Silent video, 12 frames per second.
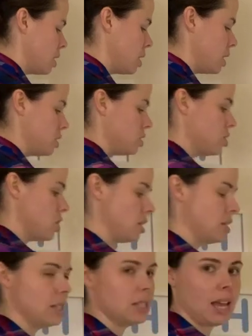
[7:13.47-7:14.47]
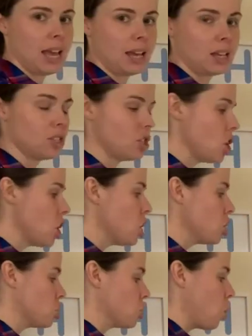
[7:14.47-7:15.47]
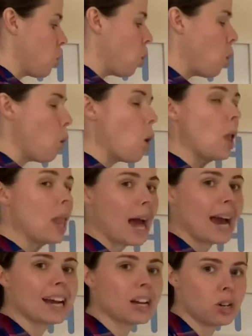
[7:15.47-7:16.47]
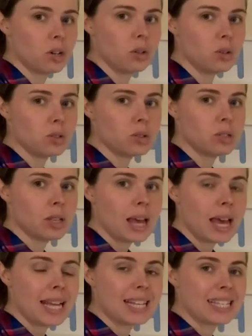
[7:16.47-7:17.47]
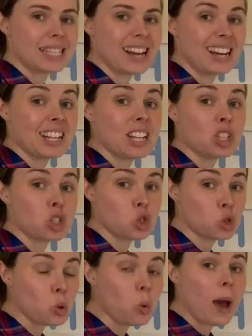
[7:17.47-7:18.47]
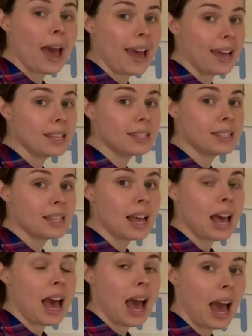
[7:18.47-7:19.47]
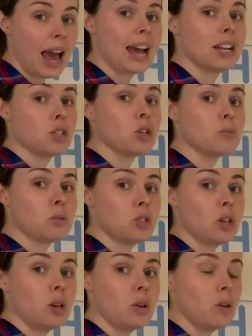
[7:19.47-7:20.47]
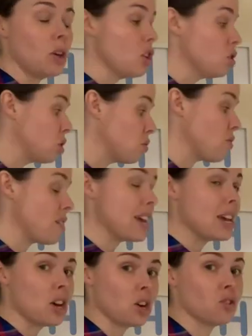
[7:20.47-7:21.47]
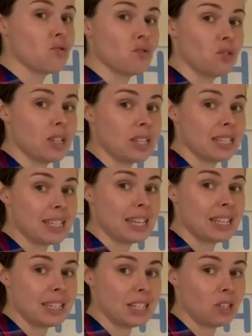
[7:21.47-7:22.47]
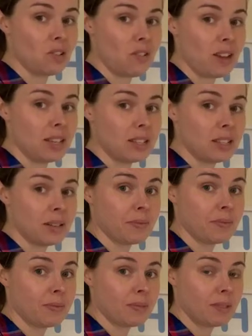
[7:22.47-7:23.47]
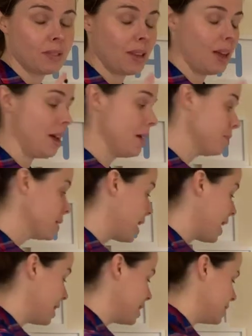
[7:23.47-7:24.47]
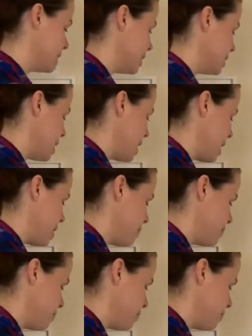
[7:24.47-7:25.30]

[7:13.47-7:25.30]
is 36. So all angles inside squares add up to 360 degrees. Okay? And it's the same